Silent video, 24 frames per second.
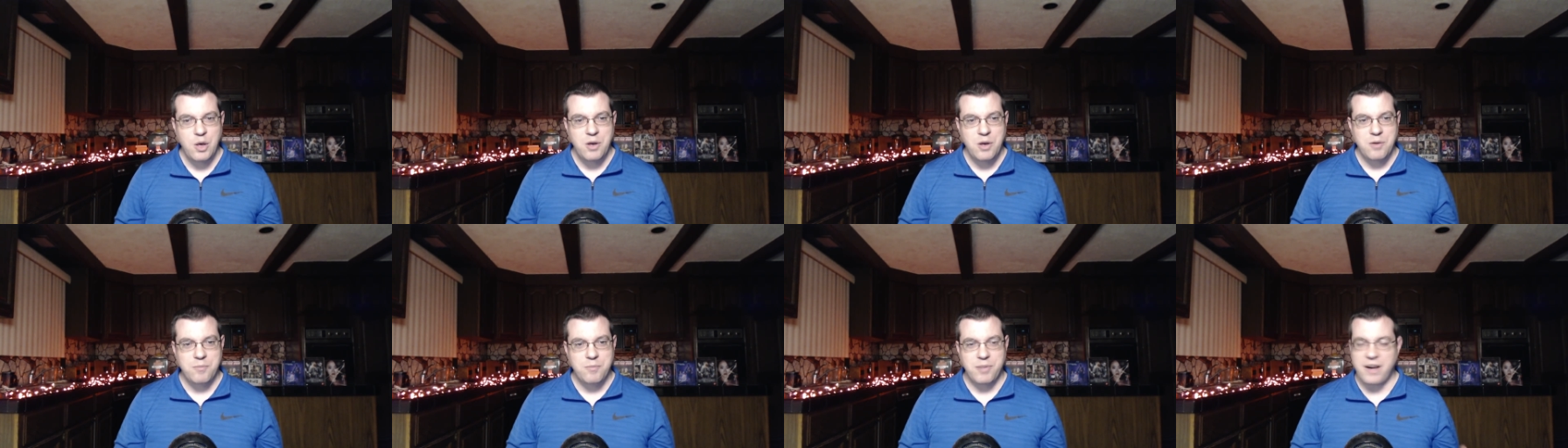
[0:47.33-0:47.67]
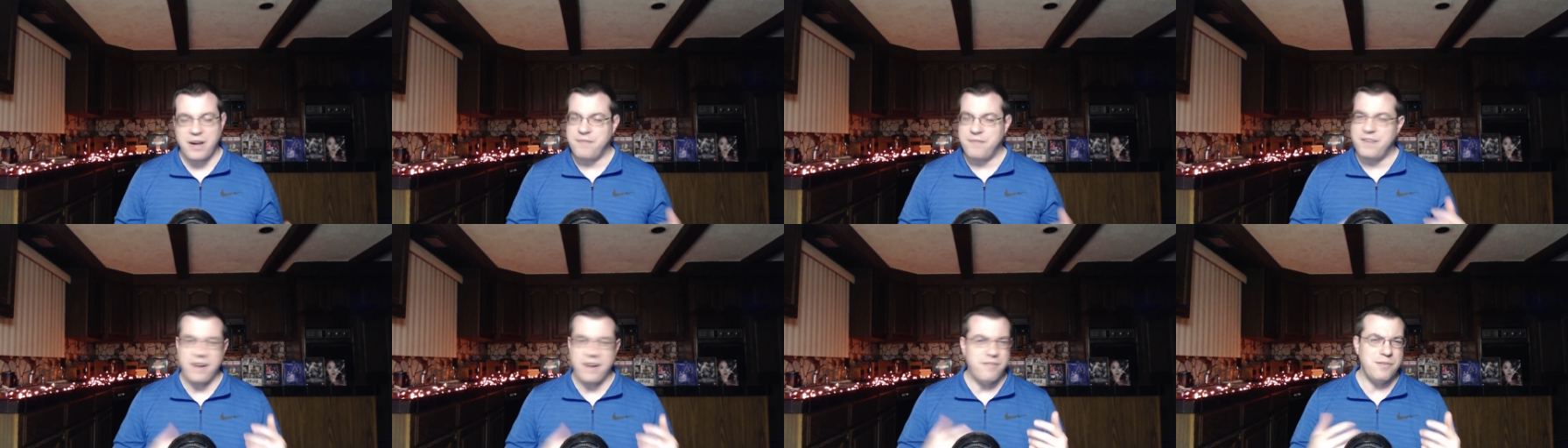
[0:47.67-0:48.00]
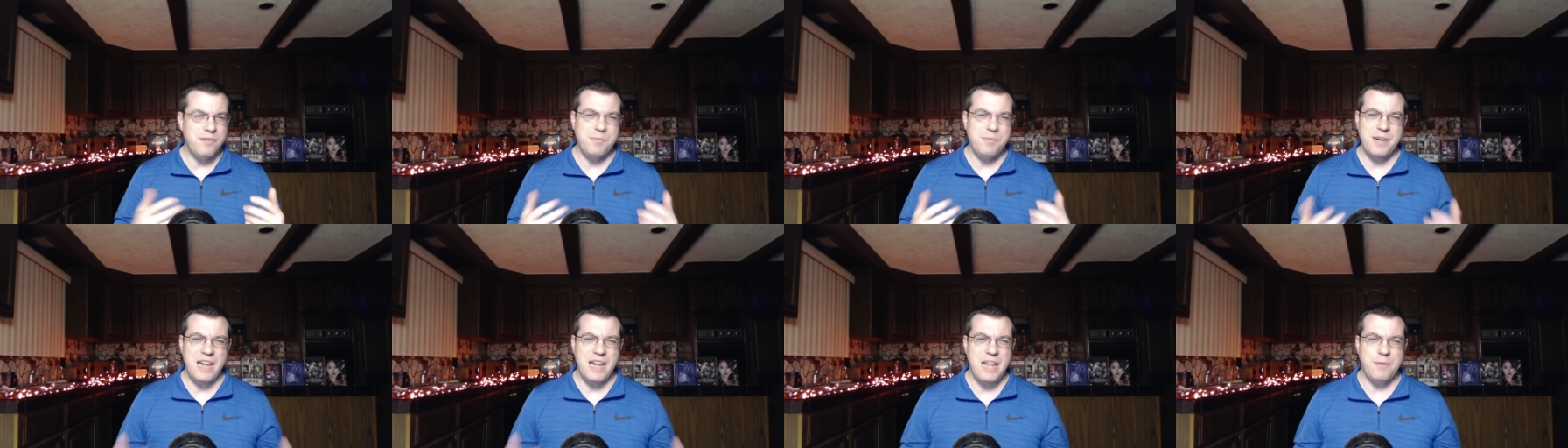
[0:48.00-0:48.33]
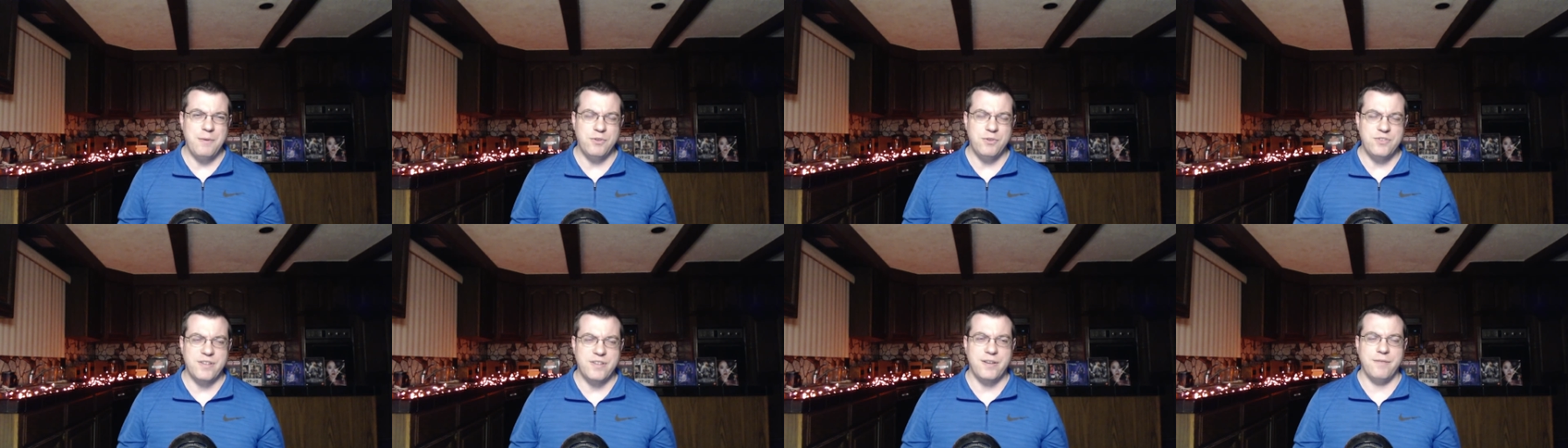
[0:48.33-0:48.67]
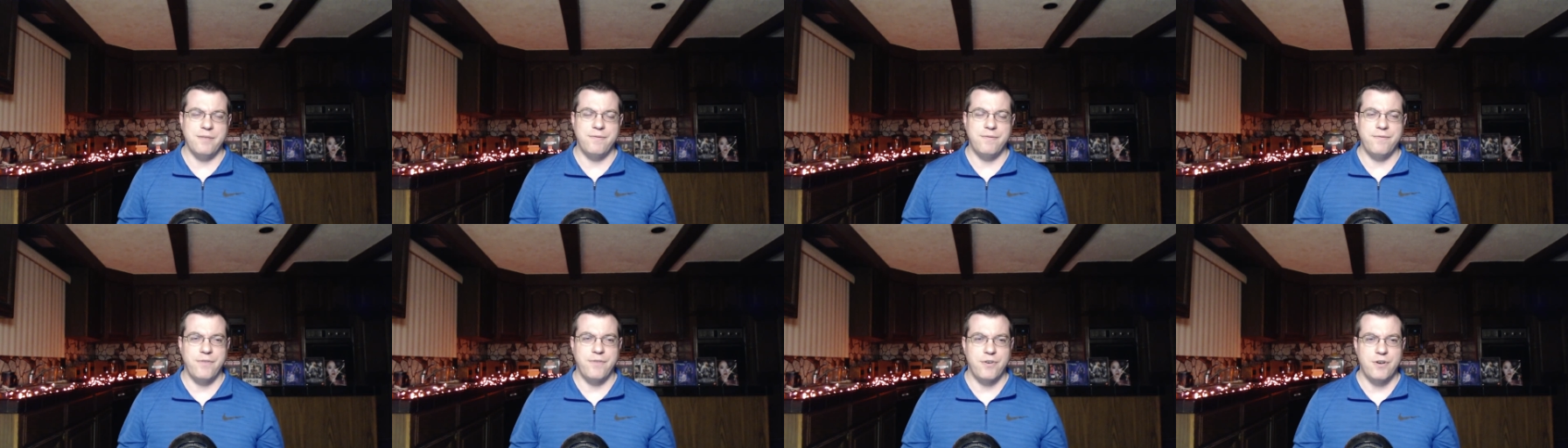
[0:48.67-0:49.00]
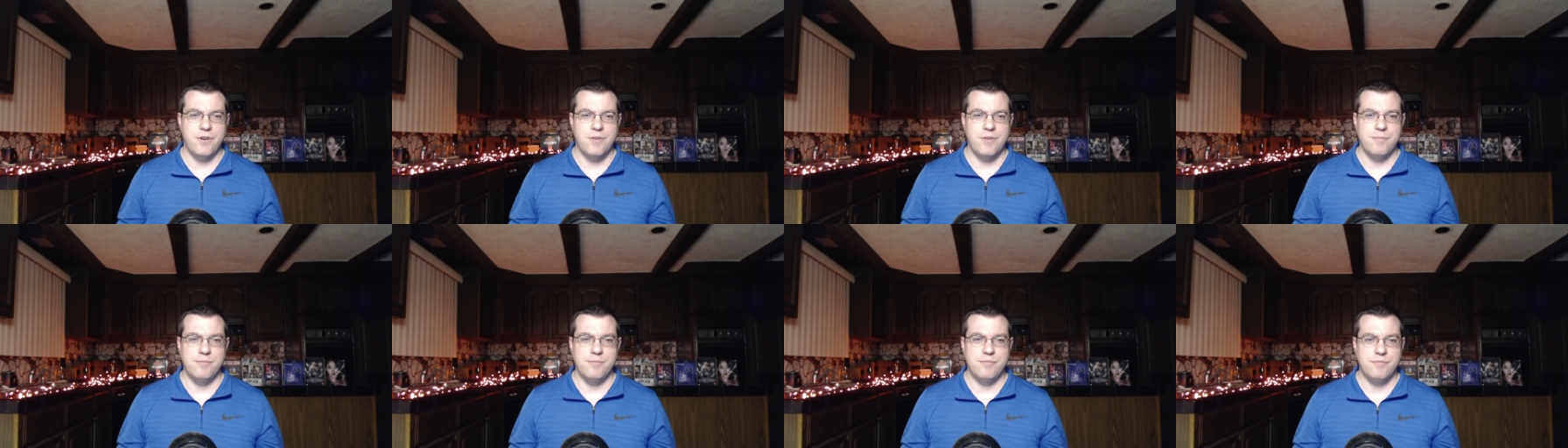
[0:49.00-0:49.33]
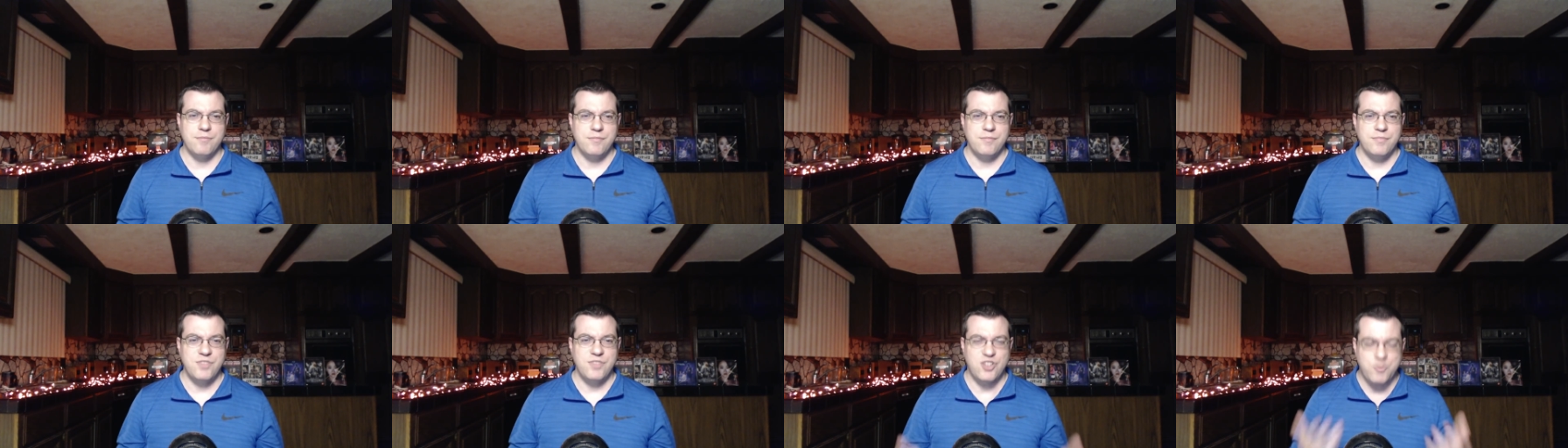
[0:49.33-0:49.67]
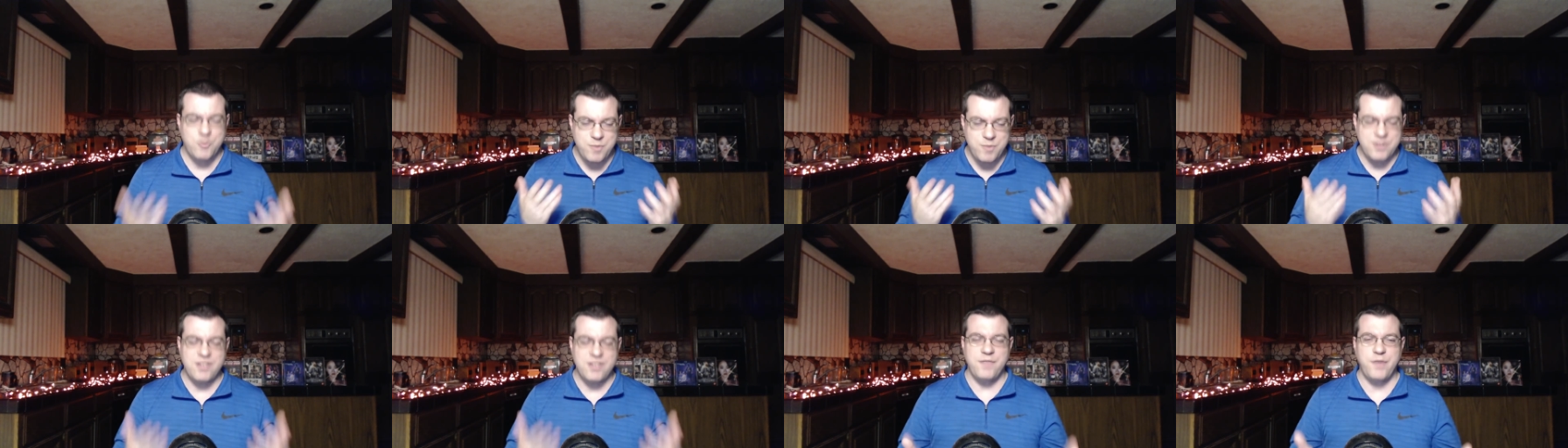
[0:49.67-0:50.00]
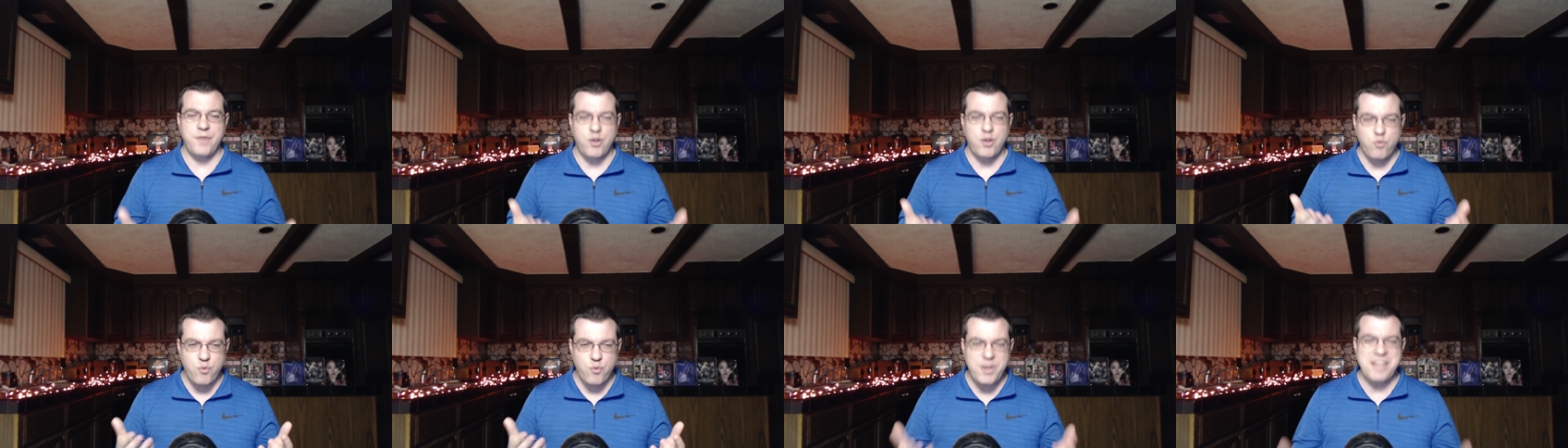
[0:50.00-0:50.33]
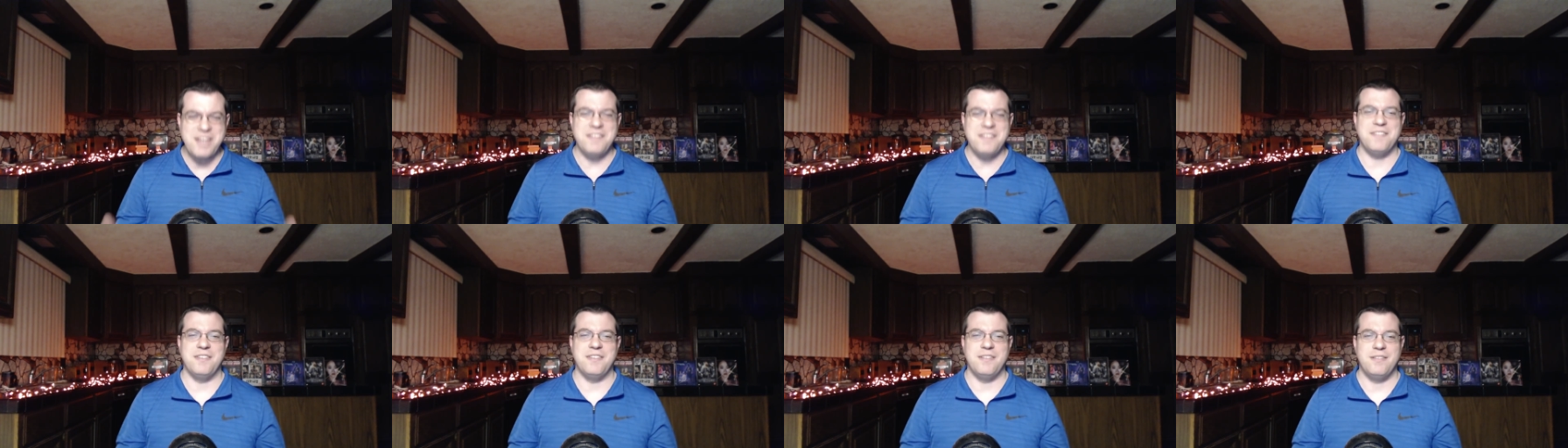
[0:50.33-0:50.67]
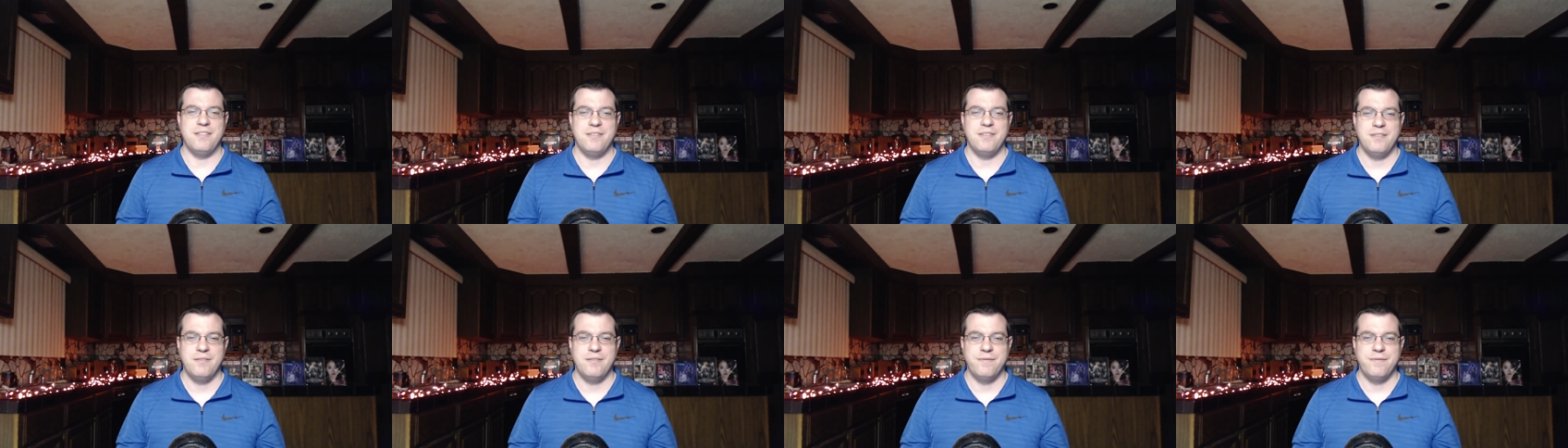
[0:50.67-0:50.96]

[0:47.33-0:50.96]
but I've never been able to confirm the specific reason